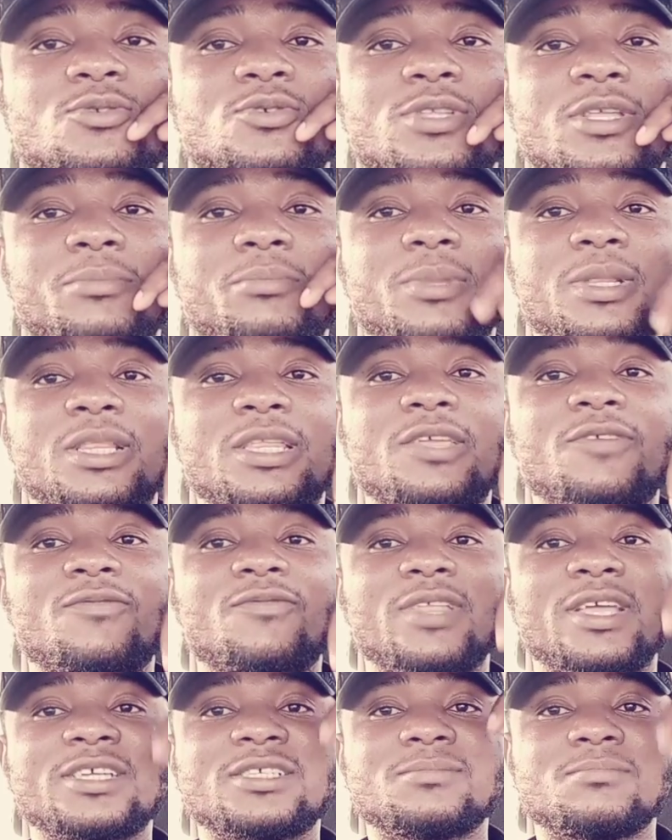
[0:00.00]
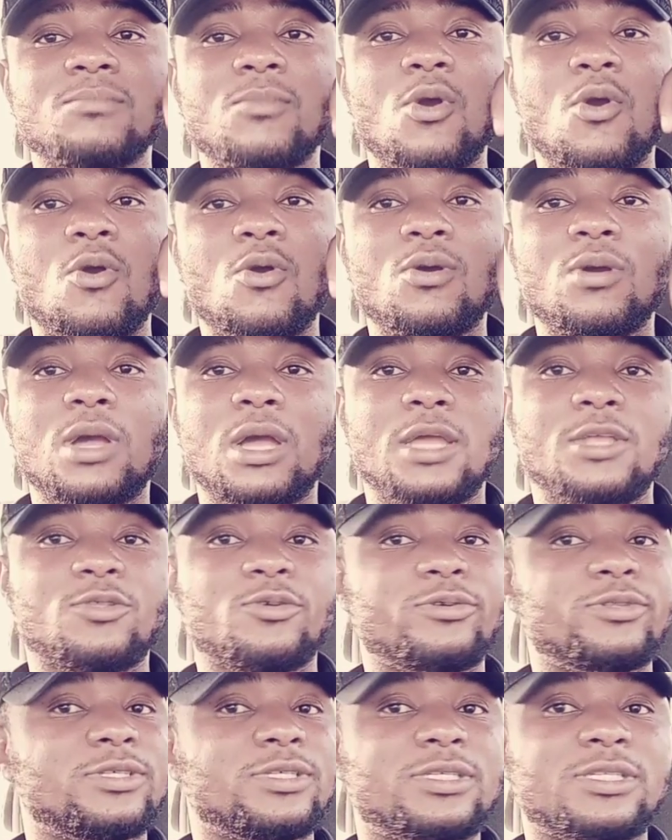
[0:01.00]
So they believe there's more. I
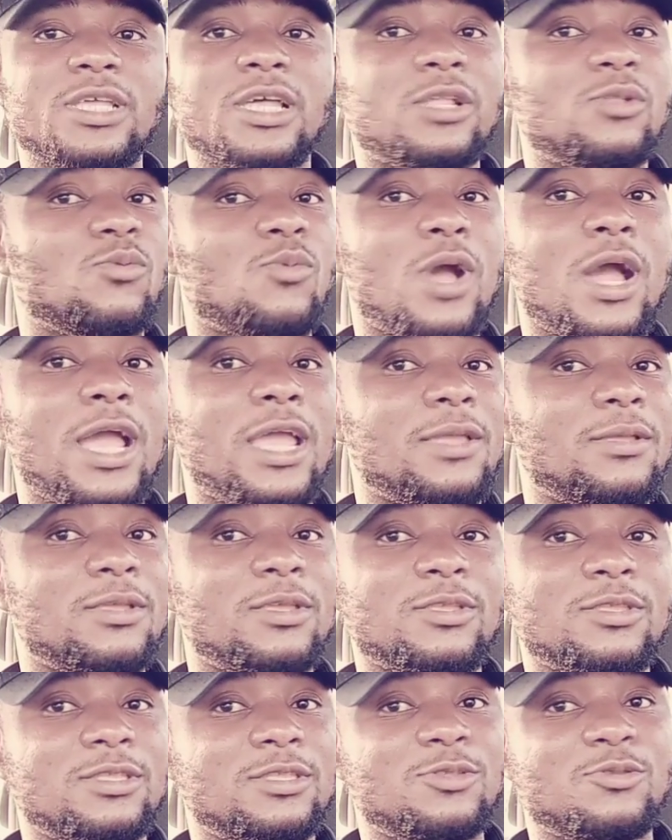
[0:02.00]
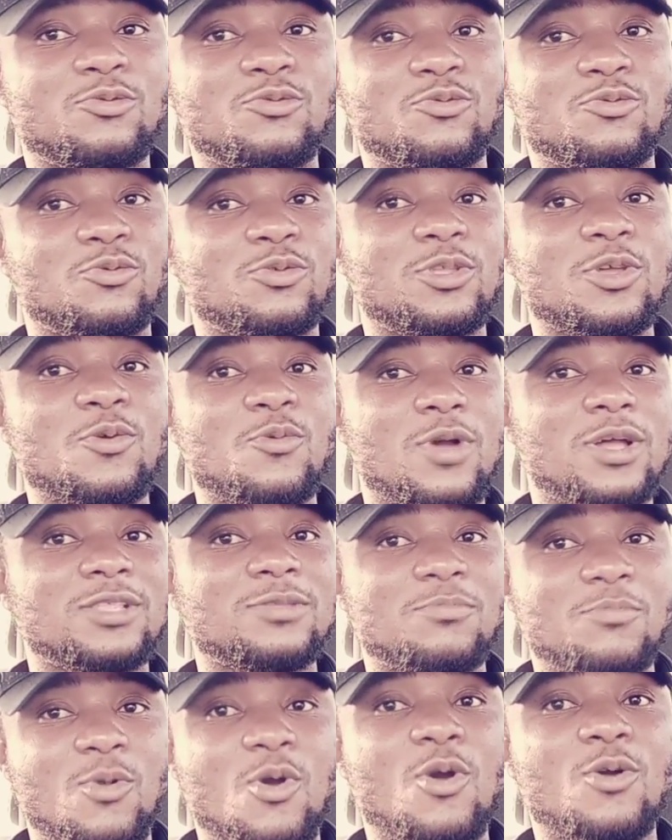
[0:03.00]
don't understand why. Do they
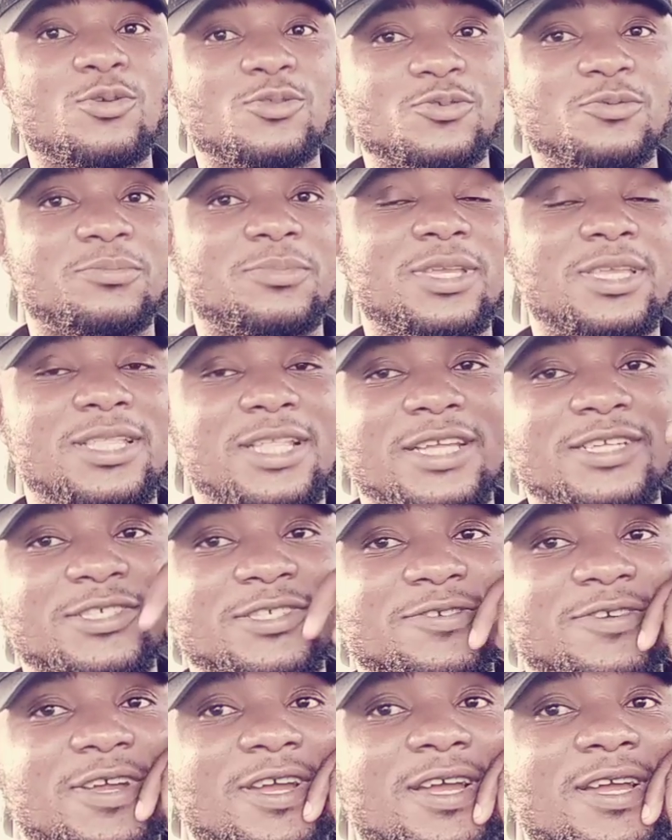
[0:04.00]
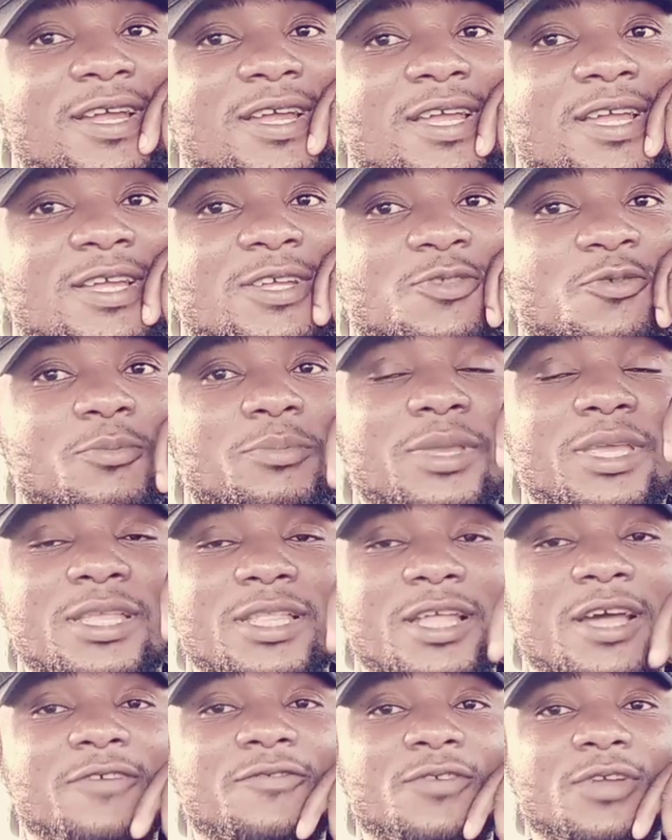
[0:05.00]
want more to be in Nigeria, to be
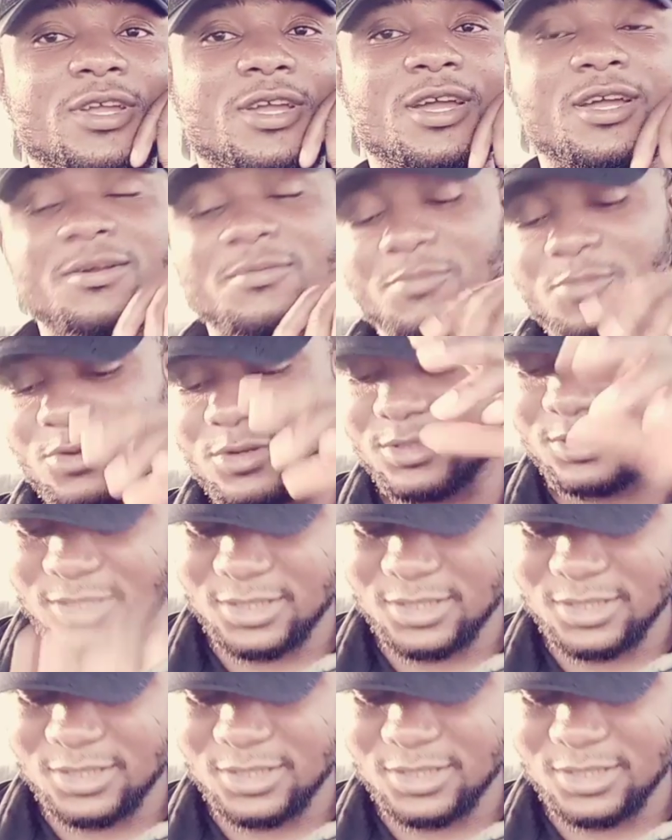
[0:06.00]
in Africa? But